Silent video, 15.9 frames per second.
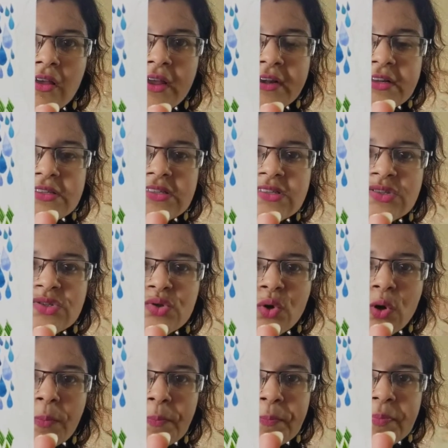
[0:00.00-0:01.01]
it is
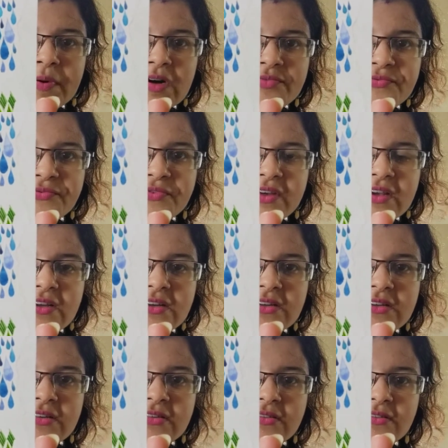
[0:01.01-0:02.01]
so
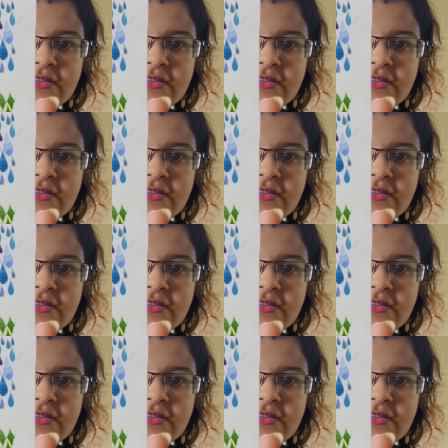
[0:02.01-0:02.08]
perfect.